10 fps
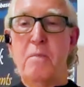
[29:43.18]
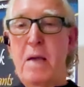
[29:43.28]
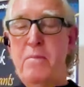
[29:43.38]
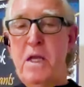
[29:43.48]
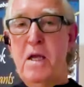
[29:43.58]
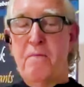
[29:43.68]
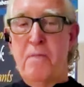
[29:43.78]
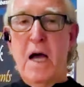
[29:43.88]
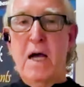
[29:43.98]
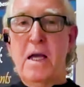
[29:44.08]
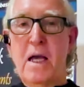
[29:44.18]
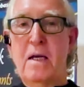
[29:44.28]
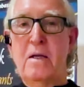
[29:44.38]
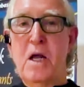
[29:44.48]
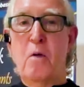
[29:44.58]
maybe if I
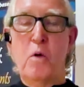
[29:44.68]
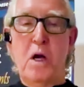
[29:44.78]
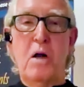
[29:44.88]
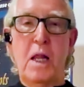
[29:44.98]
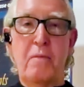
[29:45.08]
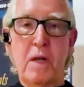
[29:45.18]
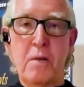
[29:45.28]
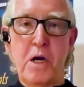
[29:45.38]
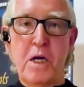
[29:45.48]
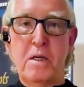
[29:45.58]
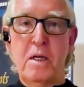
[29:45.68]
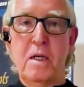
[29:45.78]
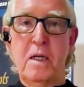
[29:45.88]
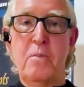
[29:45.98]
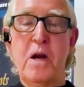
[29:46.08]
had, we all have
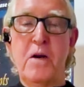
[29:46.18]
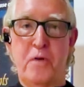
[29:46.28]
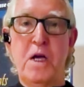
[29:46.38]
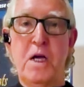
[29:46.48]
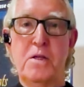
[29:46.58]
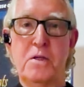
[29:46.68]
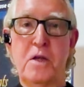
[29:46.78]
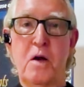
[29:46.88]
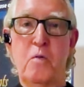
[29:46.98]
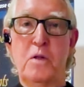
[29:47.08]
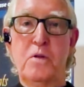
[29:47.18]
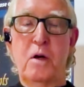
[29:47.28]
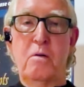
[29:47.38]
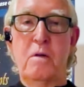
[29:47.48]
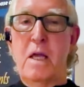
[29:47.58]
limited funds, you know.
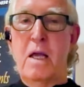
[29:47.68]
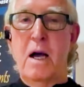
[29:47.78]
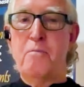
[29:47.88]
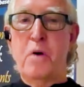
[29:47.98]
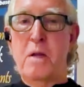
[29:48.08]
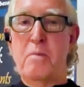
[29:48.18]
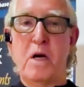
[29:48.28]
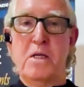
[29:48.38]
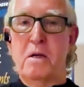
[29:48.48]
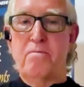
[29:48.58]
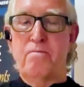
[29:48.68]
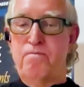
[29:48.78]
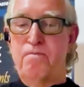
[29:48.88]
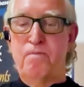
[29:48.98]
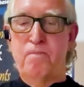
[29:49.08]
So I'm pretty much a
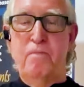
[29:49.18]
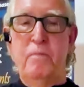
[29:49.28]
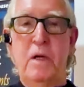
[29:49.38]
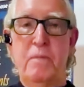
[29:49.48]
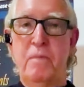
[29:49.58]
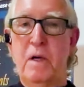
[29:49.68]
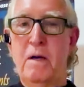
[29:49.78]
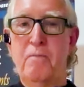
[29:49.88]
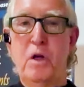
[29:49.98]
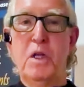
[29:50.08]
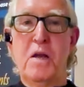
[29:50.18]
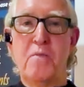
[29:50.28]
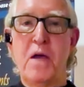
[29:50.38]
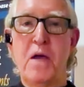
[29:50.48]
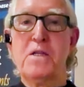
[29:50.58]
fully
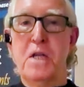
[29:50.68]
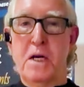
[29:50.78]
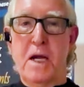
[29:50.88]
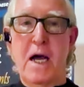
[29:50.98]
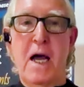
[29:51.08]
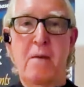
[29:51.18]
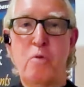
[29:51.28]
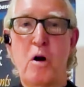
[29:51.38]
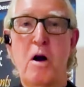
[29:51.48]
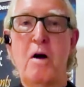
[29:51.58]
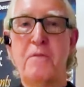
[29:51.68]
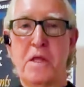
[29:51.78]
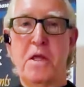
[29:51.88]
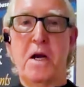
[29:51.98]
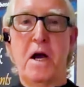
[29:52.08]
invested guy more
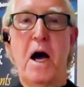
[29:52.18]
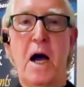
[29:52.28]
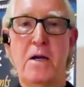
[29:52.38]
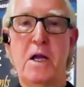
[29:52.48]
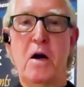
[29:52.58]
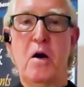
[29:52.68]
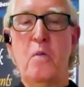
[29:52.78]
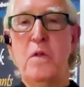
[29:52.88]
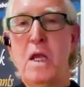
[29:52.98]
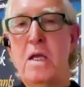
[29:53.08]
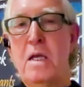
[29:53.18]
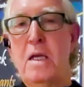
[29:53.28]
often than not, you know.